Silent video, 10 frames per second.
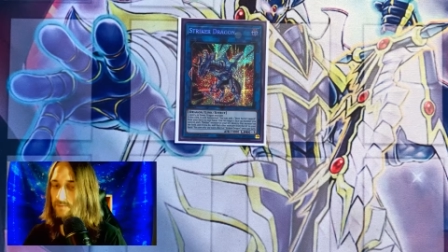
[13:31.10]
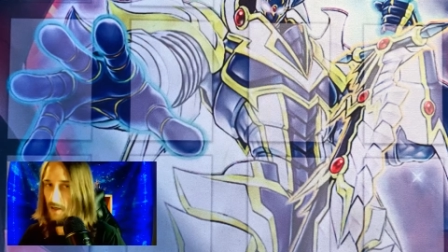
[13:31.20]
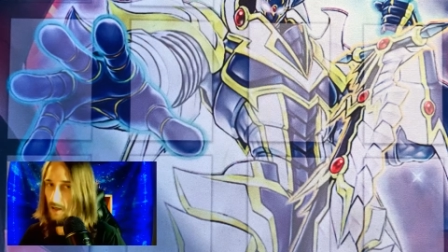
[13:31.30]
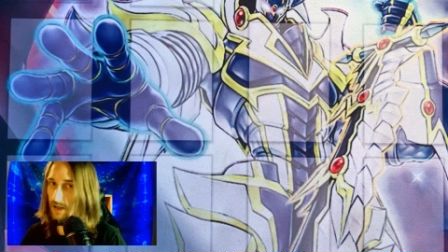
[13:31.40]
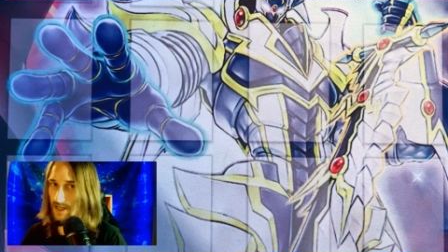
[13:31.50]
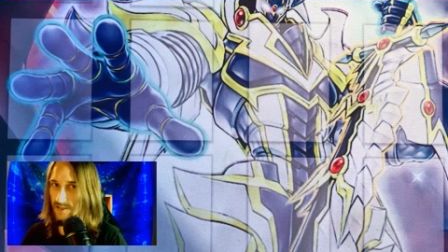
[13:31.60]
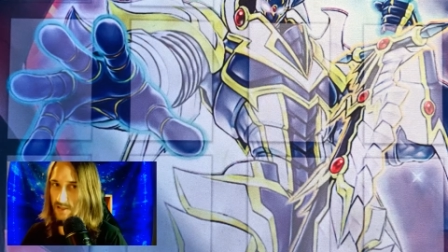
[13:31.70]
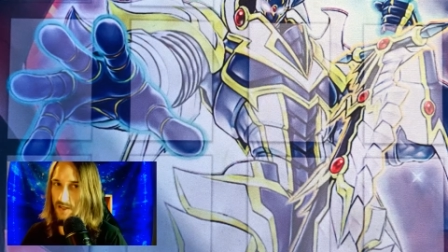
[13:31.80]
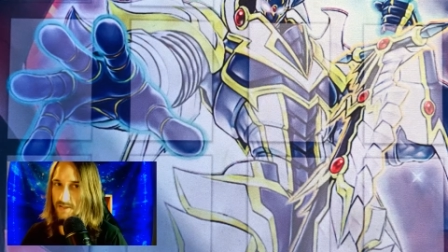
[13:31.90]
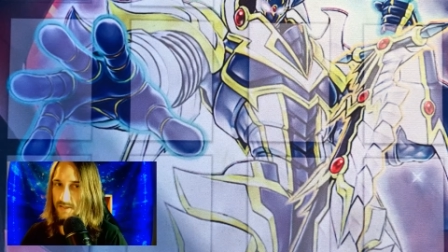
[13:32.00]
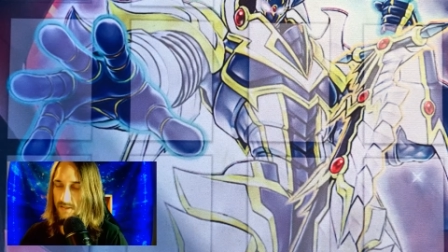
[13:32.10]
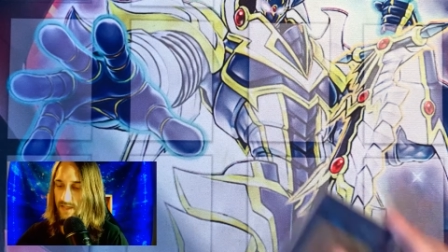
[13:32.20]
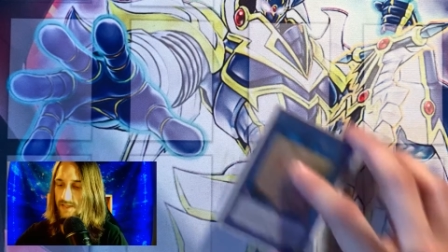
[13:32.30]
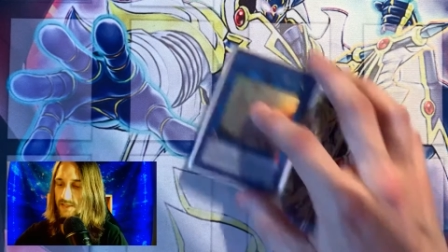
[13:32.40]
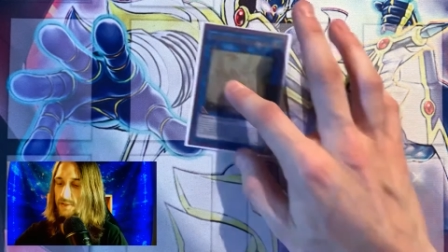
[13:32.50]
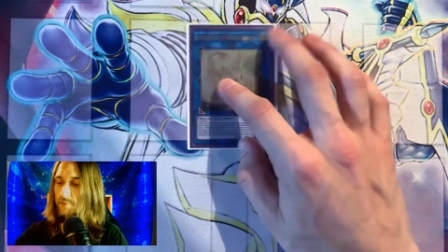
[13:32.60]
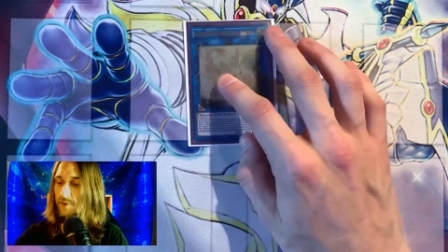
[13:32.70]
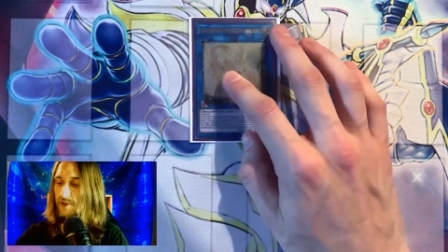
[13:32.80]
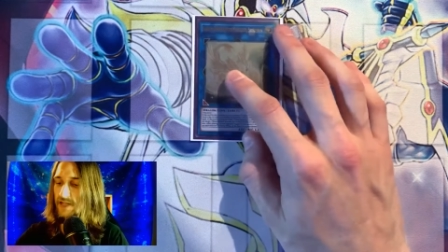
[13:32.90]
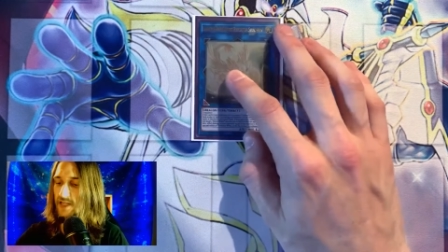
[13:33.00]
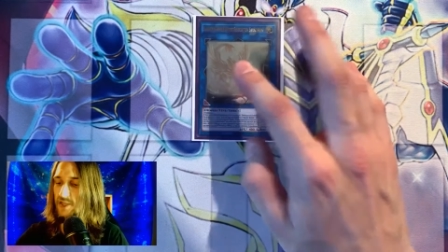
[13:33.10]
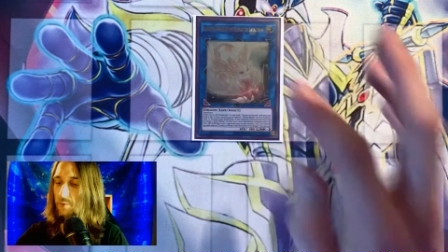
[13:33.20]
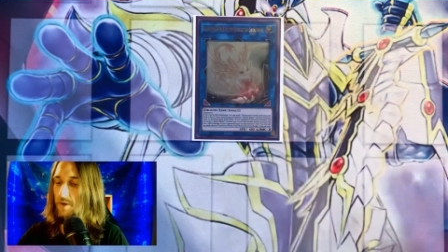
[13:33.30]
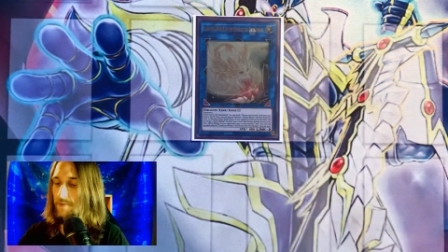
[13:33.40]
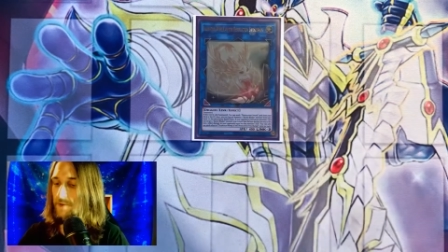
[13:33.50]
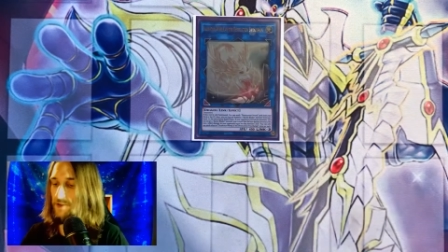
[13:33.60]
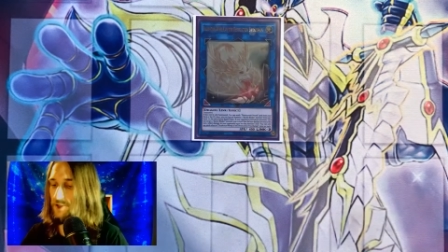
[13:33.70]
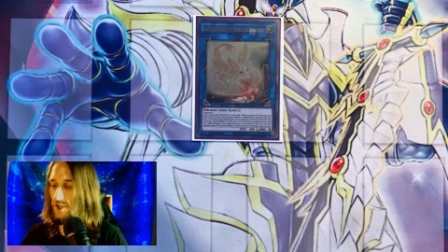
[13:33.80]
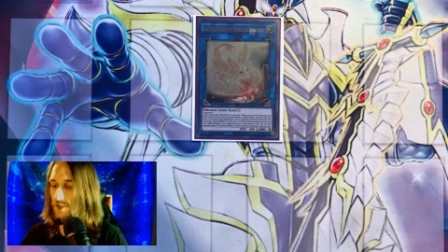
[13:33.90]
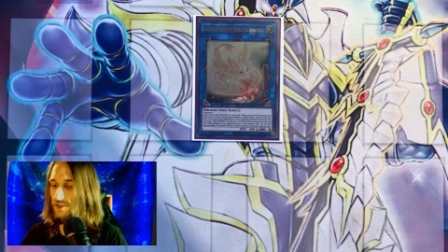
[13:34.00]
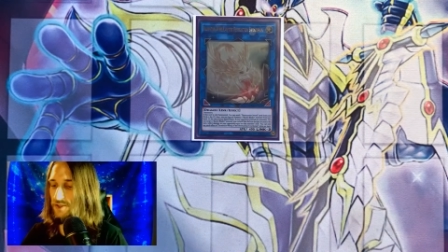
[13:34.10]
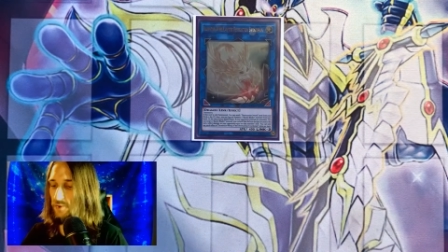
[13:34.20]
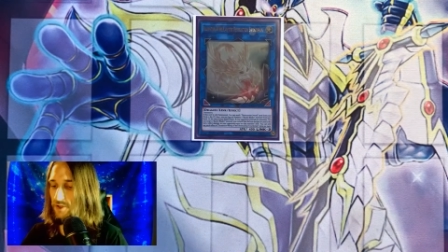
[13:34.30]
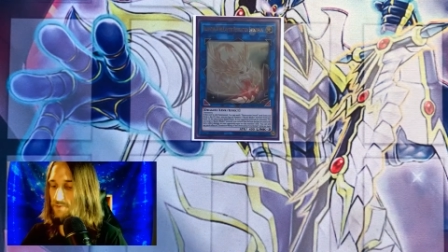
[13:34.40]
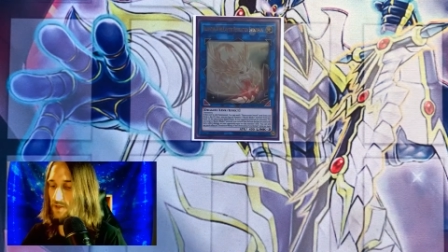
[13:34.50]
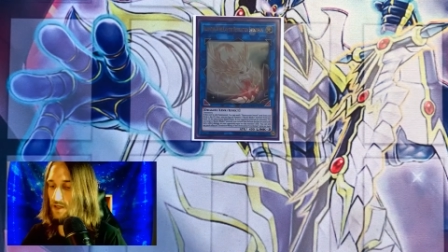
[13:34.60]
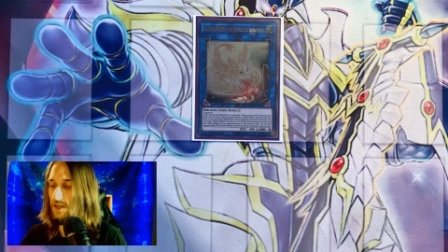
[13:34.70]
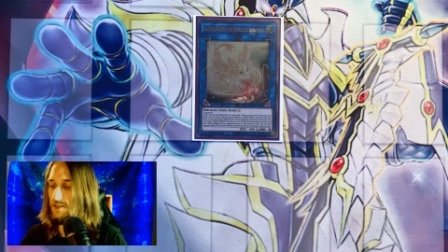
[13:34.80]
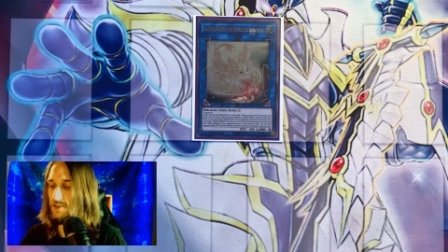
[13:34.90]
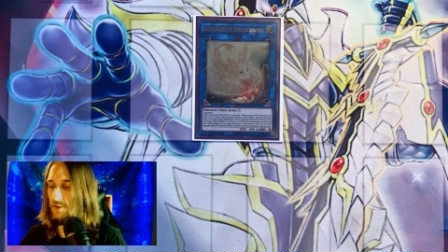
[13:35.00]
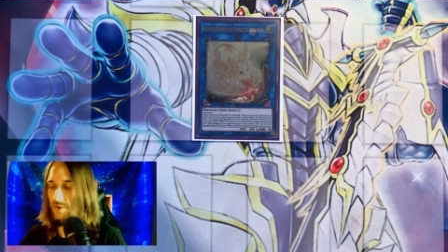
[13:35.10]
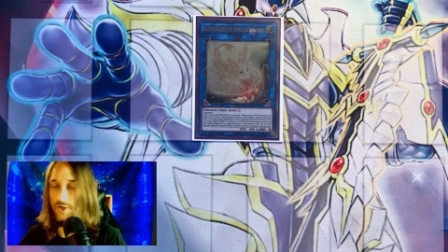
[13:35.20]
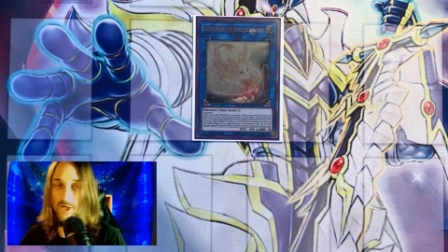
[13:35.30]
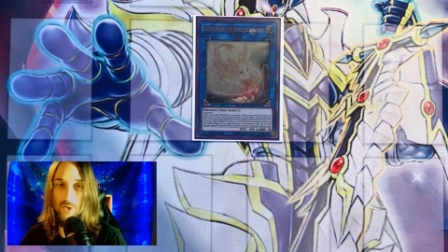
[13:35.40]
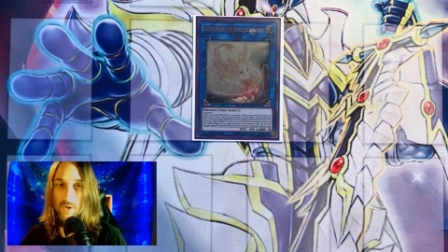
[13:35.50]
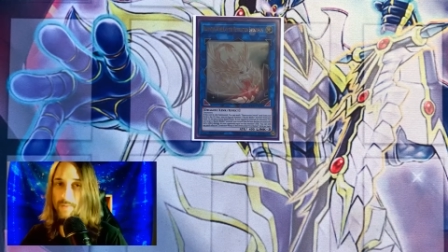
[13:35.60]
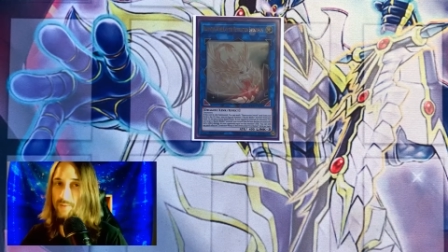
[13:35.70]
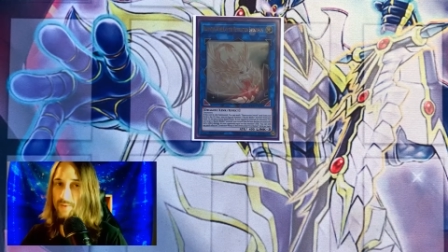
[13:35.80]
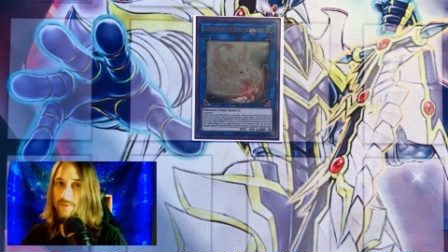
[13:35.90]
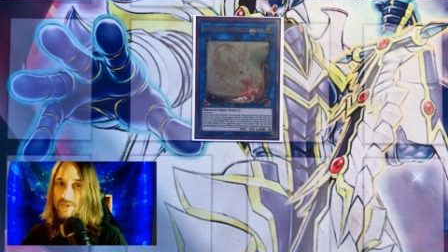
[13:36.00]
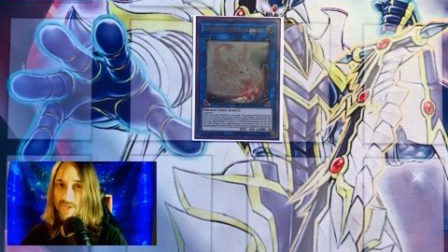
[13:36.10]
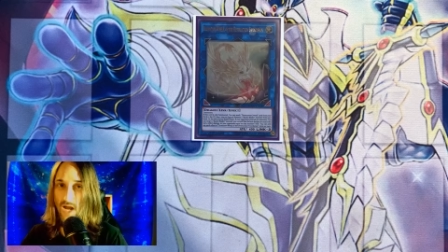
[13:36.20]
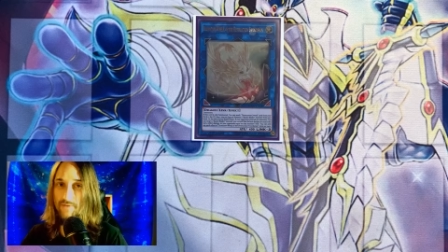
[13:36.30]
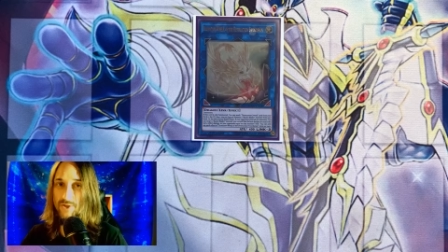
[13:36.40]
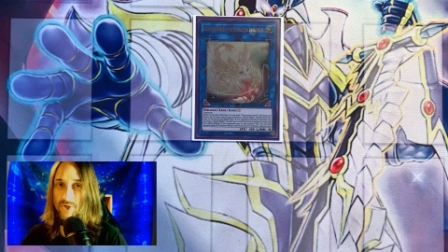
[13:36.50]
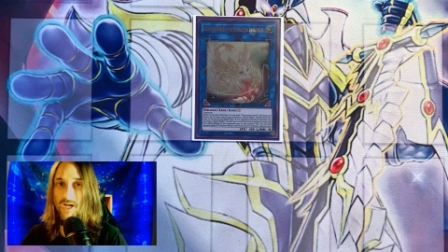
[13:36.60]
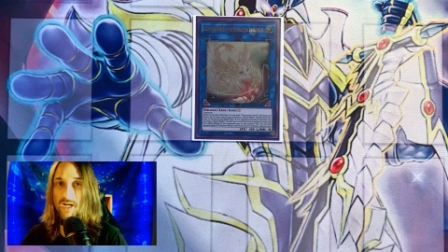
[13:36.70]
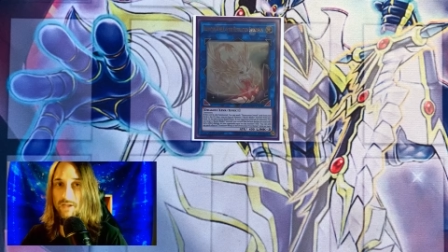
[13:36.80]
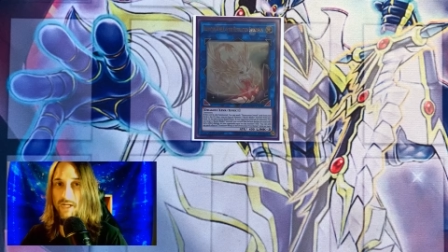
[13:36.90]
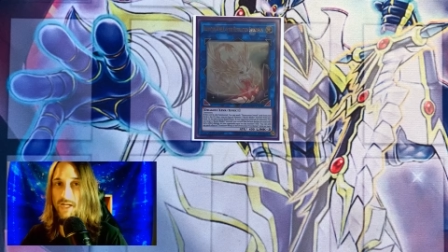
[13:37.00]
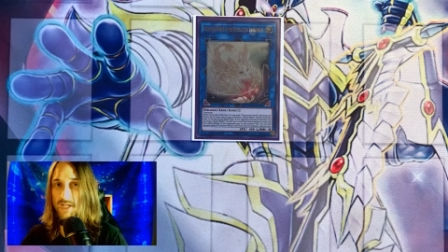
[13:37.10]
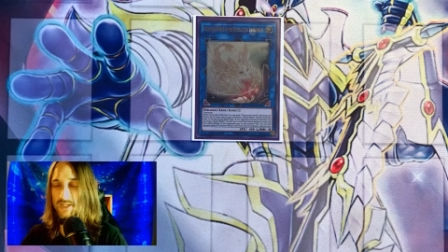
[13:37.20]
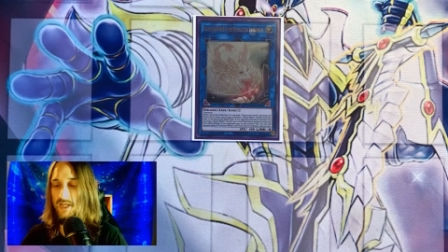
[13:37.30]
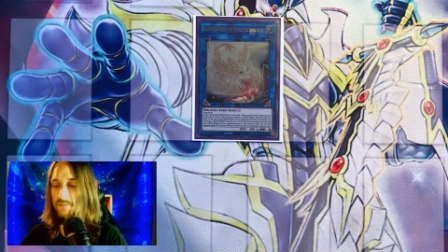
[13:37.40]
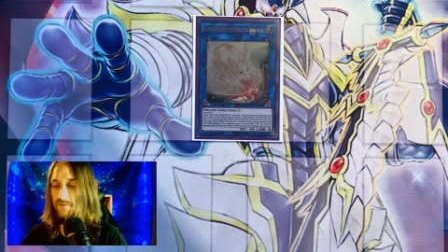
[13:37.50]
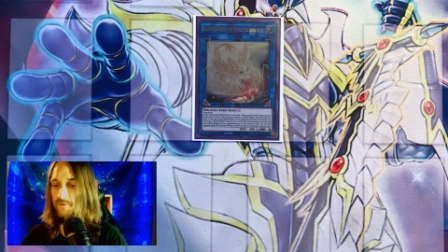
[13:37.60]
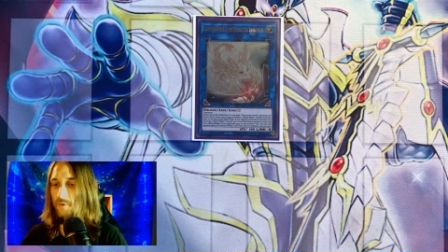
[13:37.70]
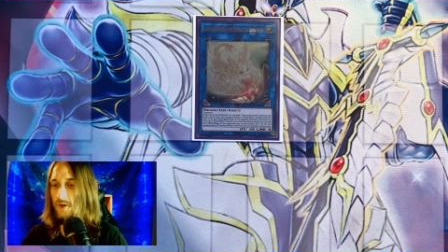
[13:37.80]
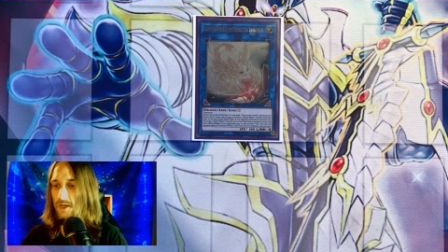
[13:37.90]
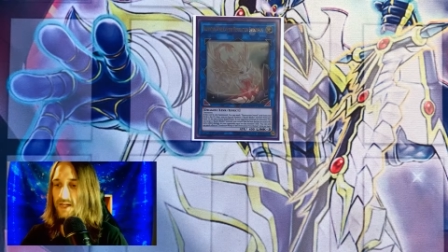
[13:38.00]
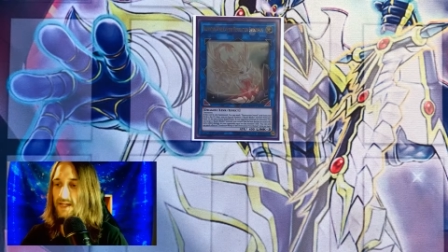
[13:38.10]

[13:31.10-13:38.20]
Our next card is a Link 2, Protector Whelp of the Destruction Swordsman, so you can equip him to Savage Dragon like I said before,